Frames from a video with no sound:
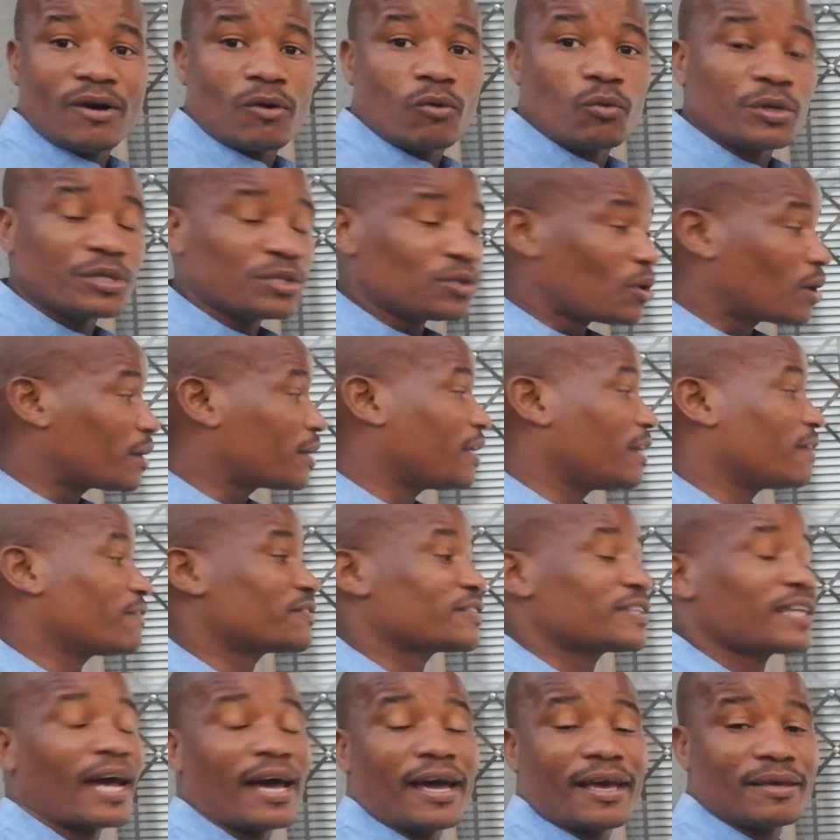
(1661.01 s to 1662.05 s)
We don't have
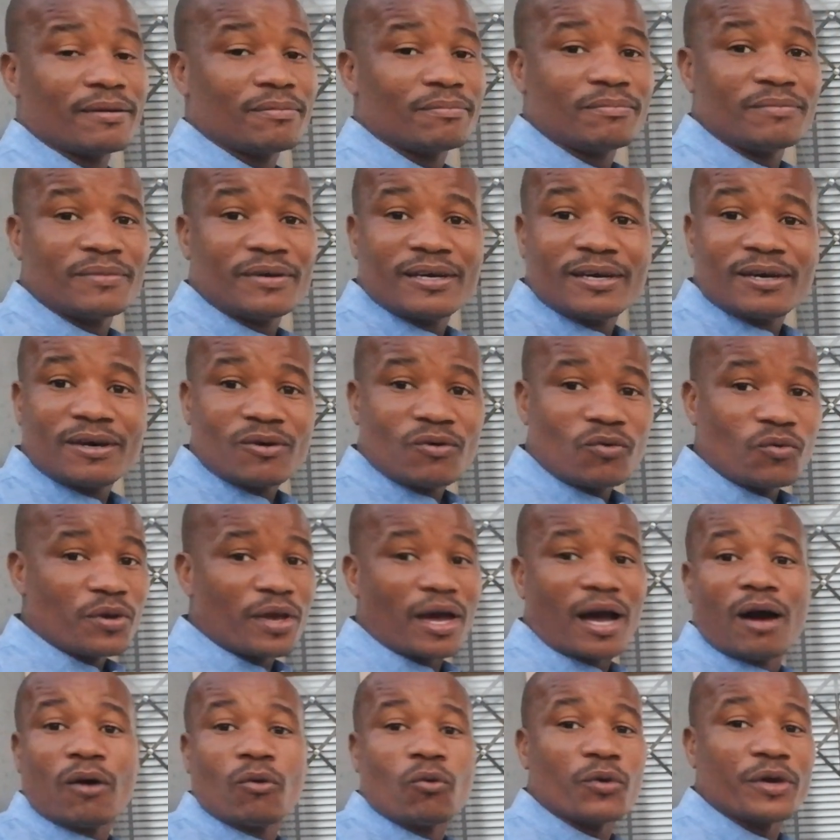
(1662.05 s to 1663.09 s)
time. We
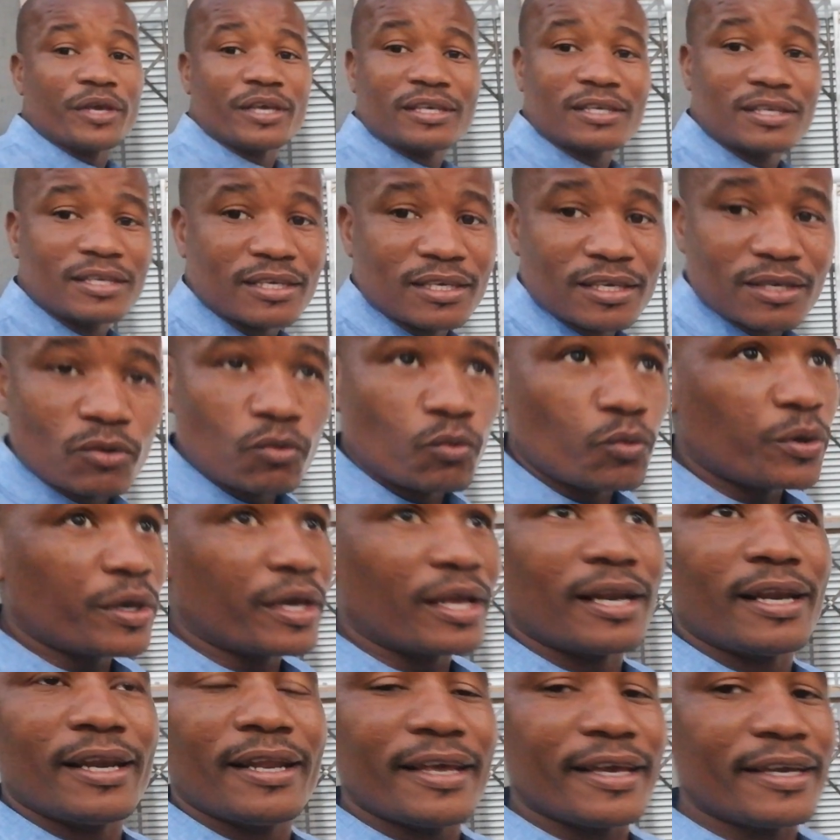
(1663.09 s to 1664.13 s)
are working. We are
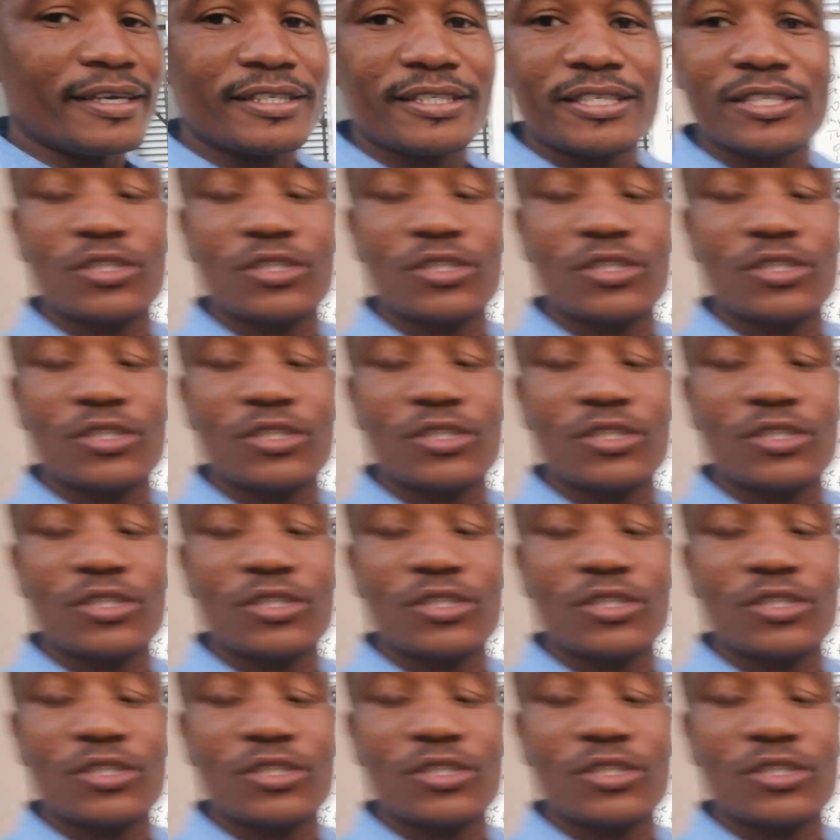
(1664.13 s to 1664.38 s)
late.